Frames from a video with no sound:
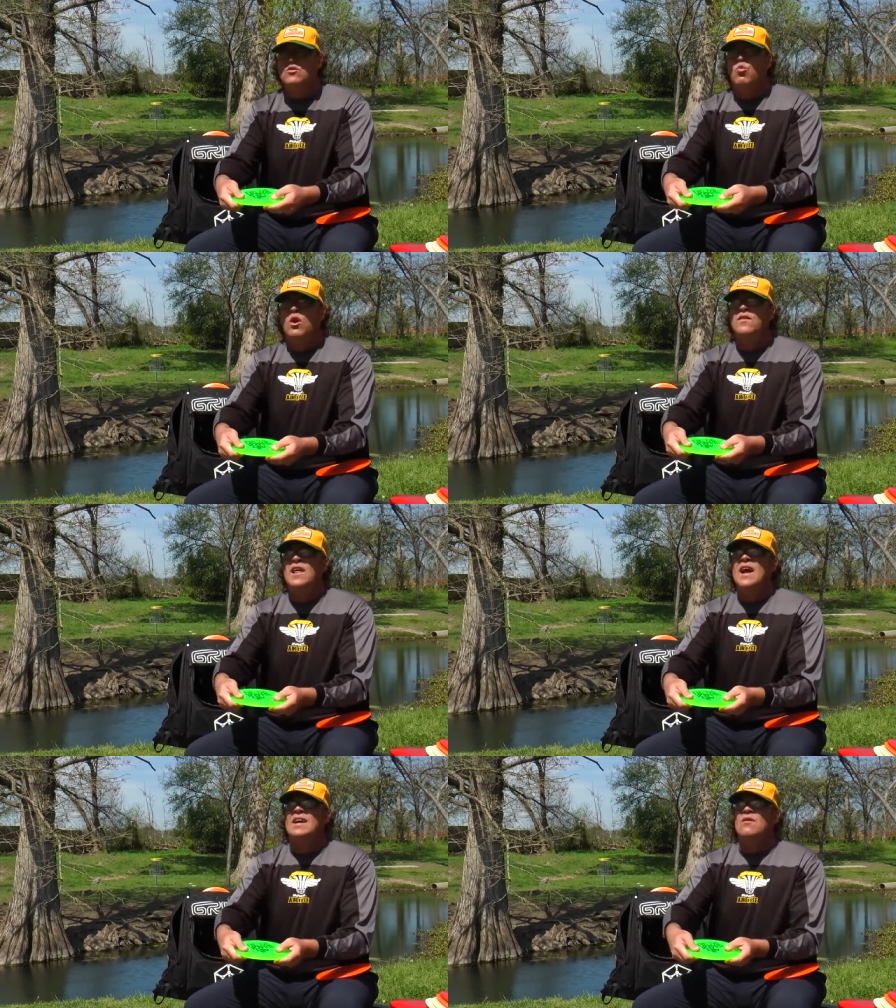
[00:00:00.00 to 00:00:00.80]
is one
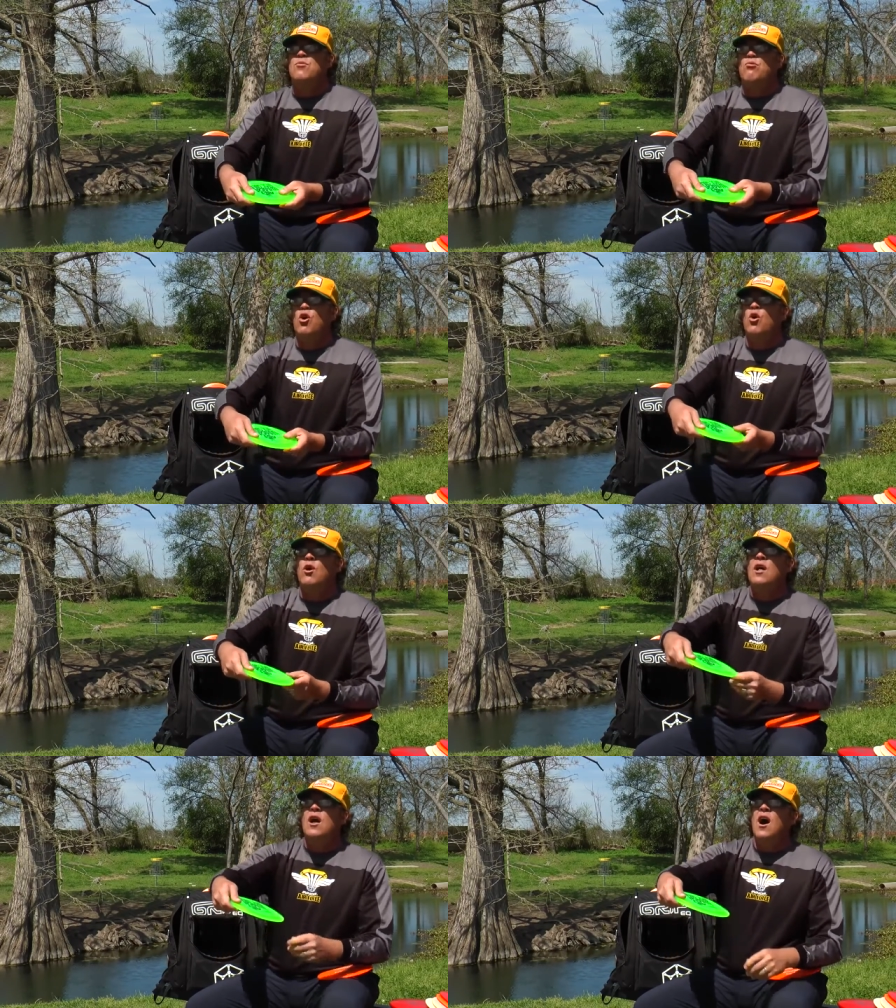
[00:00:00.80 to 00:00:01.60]
that I can throw
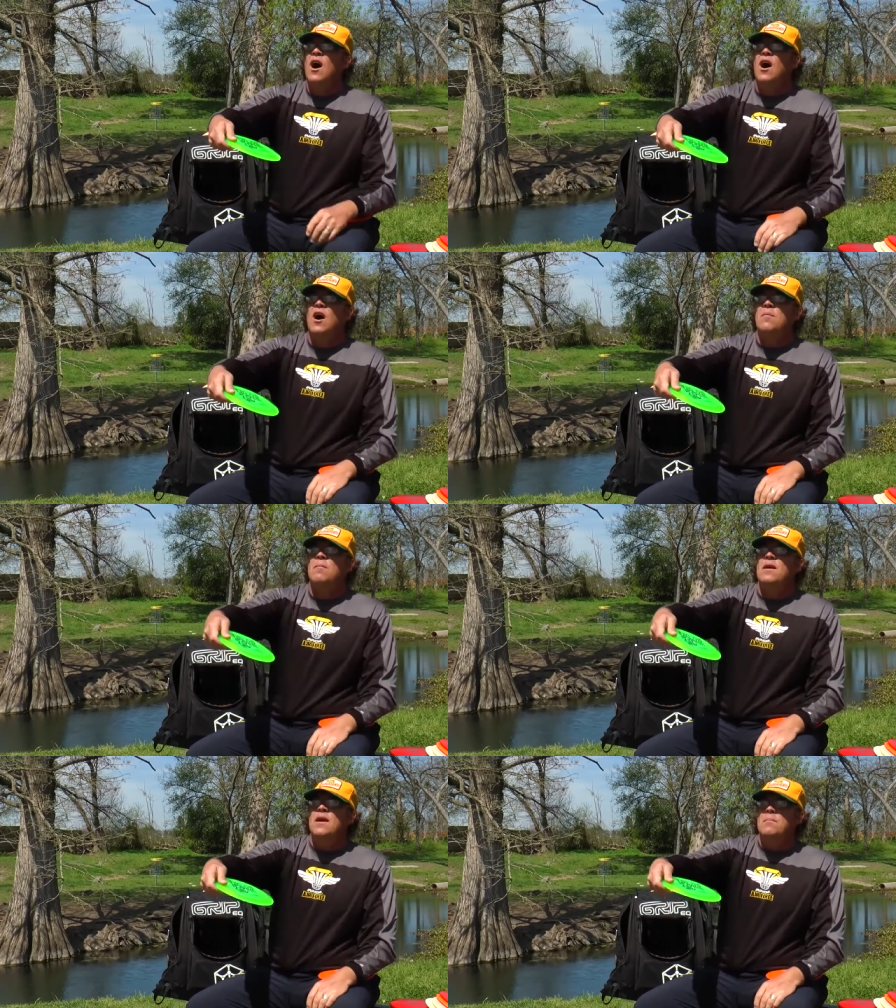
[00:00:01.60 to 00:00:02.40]

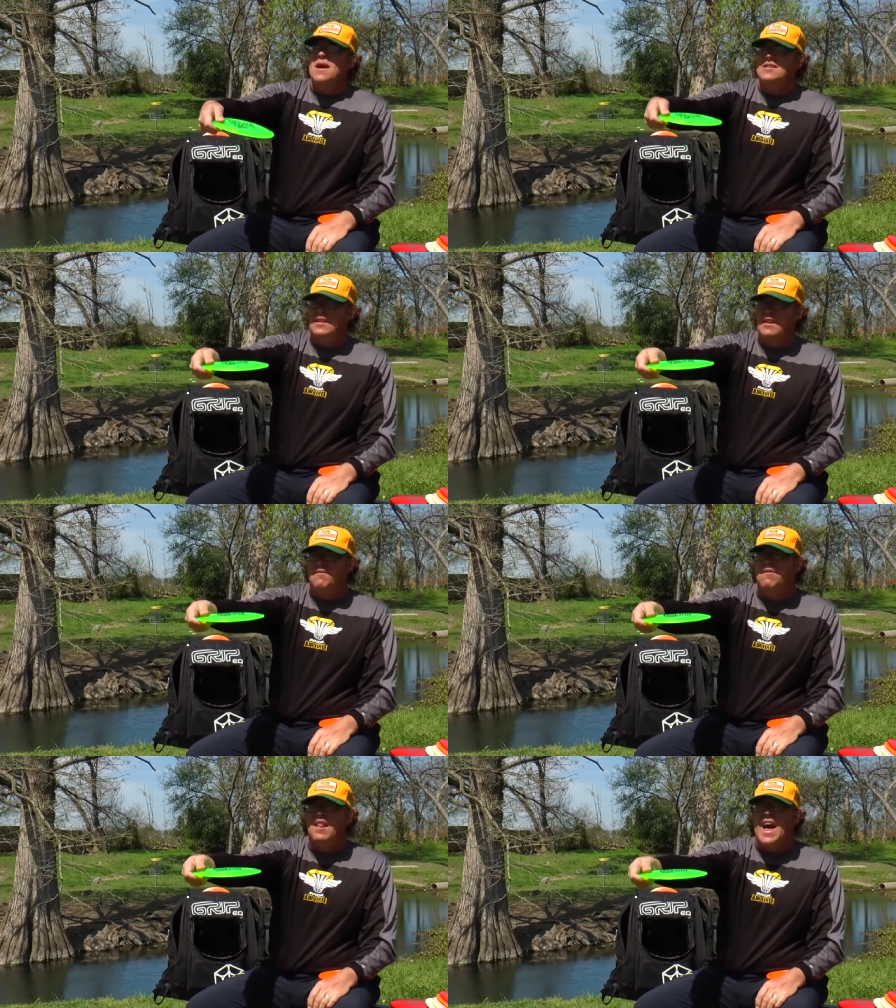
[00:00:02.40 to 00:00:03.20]
um, basically
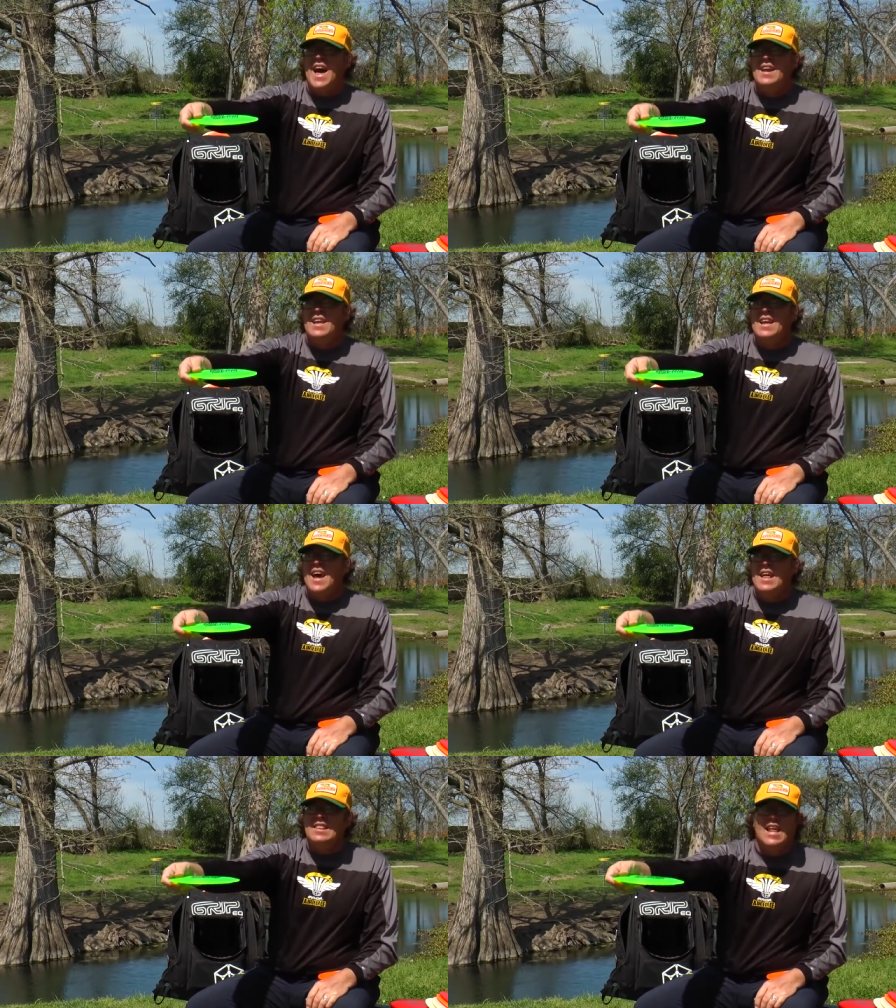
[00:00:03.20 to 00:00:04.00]
flat
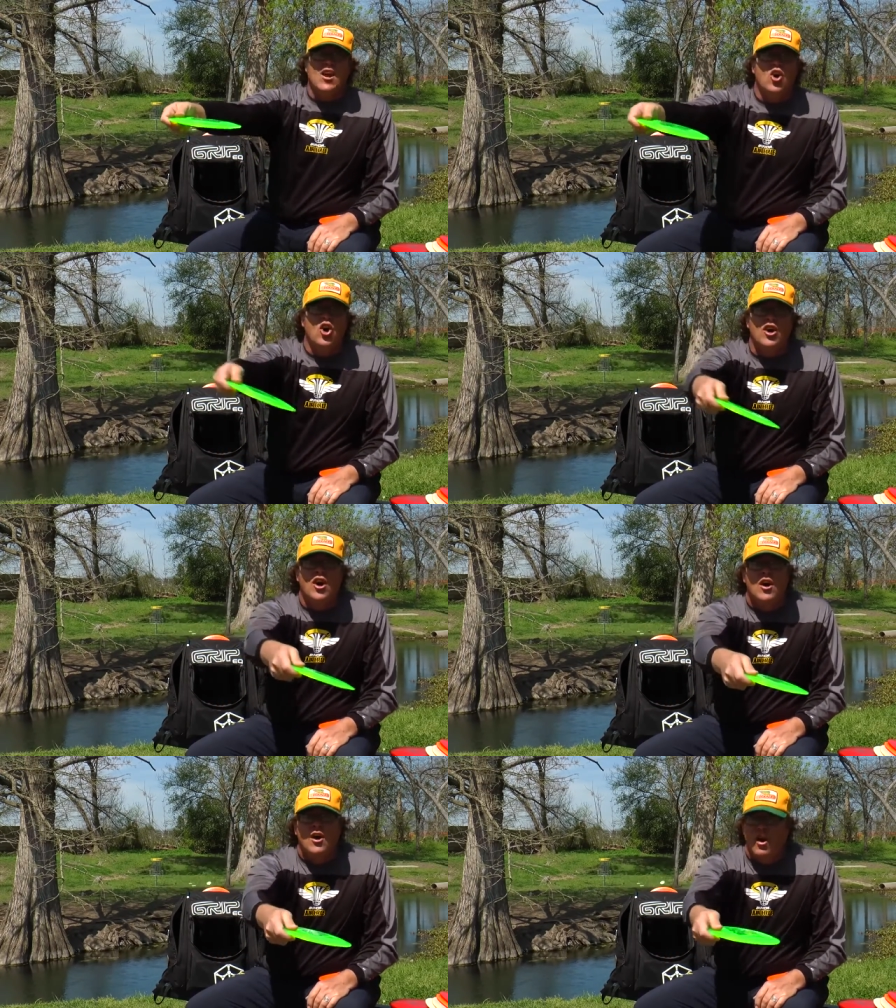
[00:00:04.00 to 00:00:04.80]
and let it hook
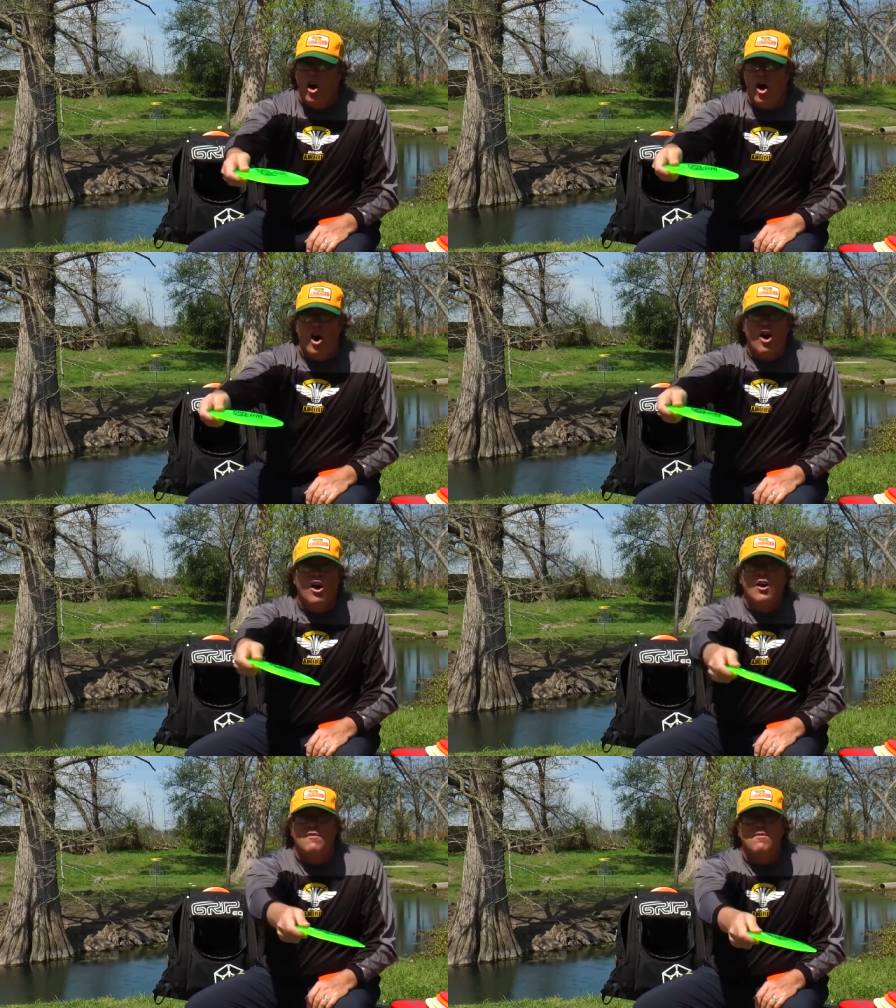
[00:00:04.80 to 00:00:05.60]

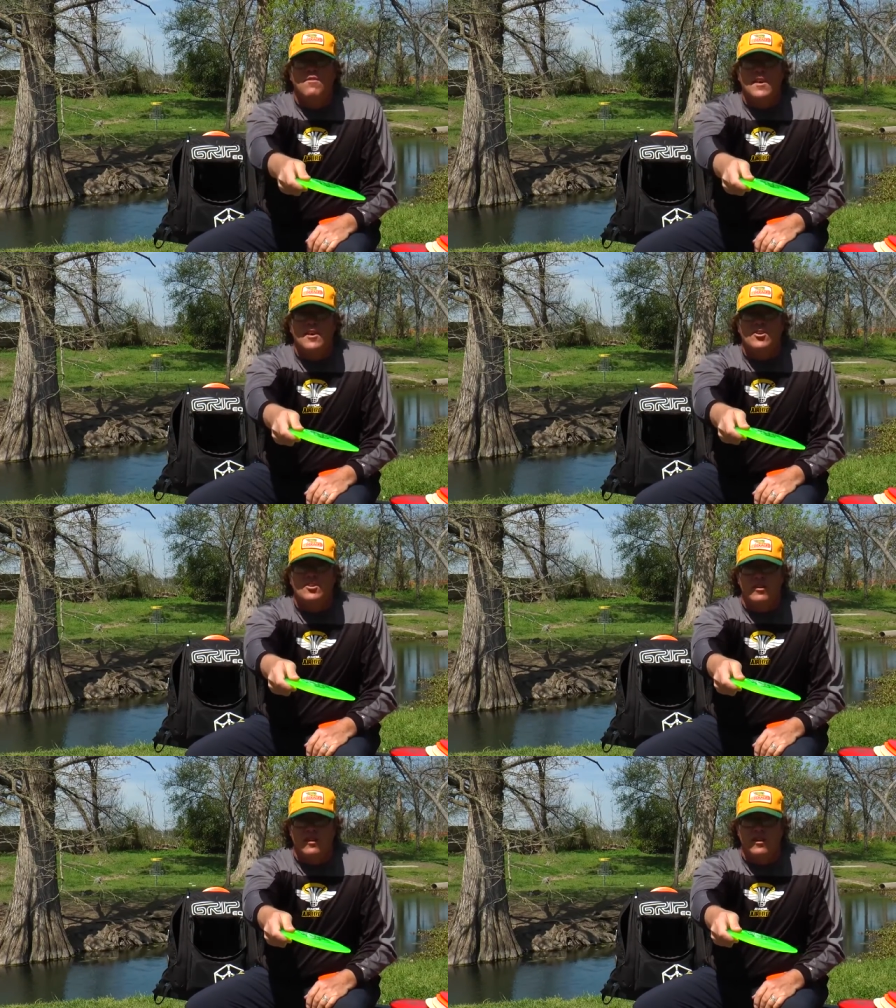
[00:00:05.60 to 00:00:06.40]
hard
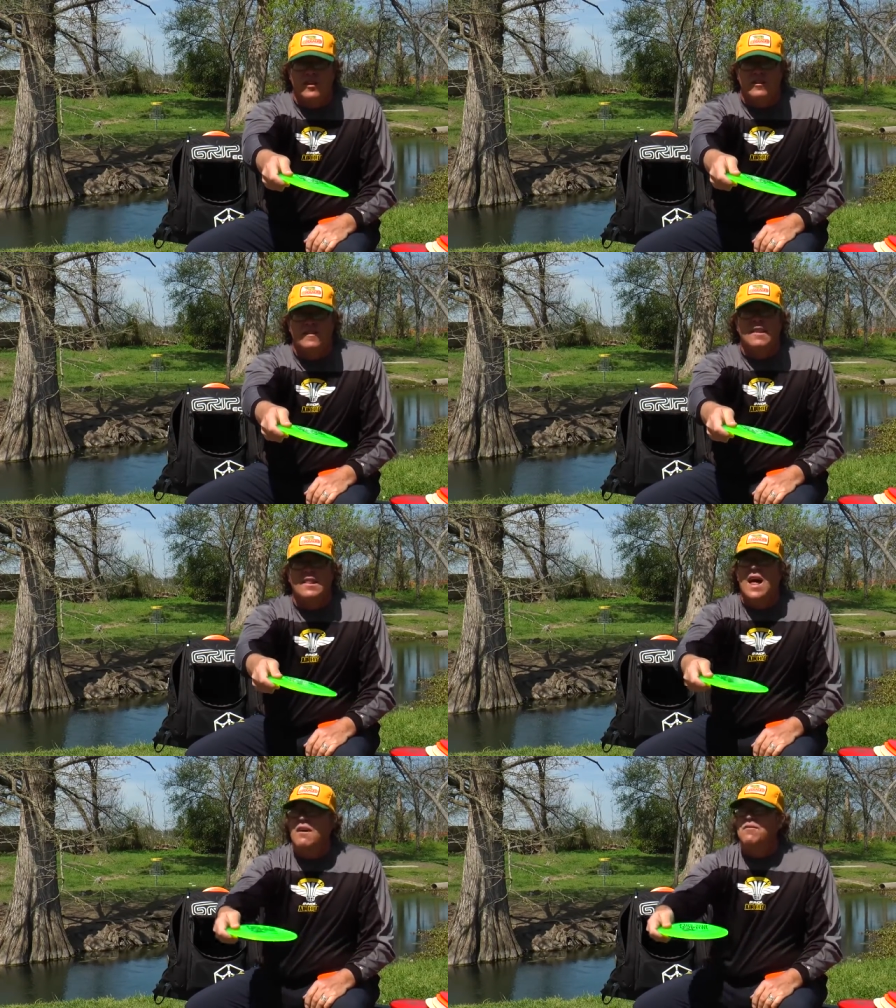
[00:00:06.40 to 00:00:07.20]
finish uh, to the
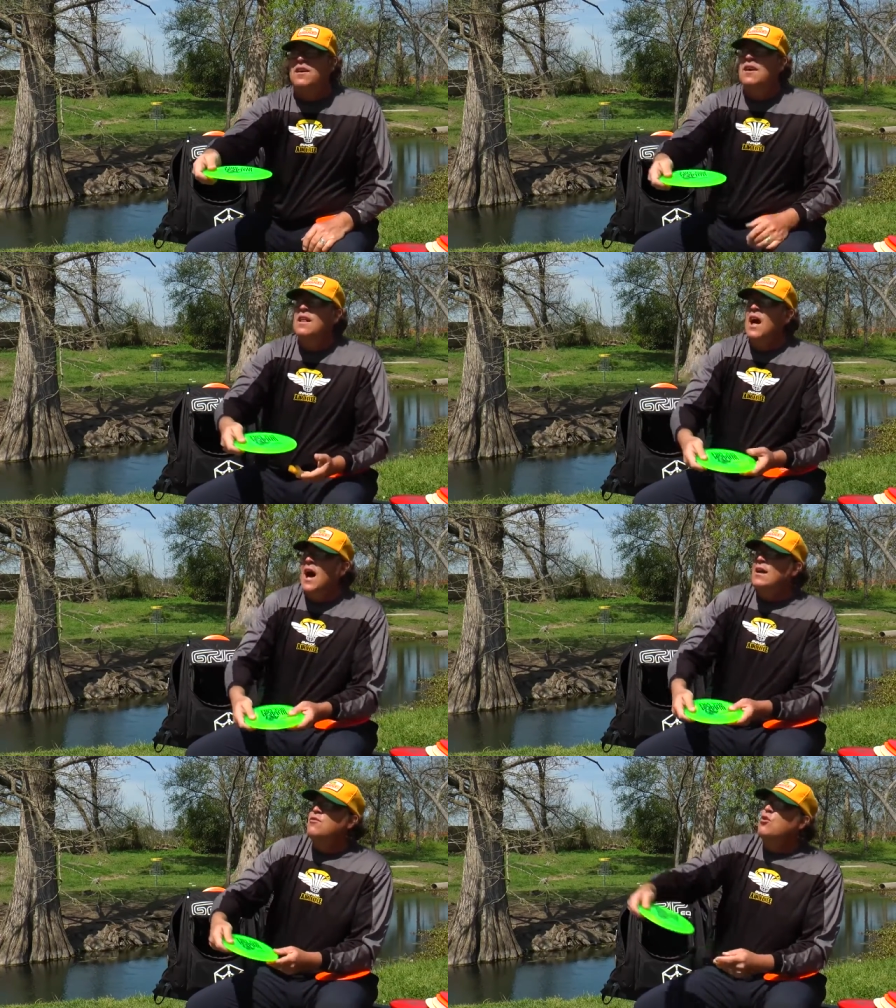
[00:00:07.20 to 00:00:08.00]
left. I can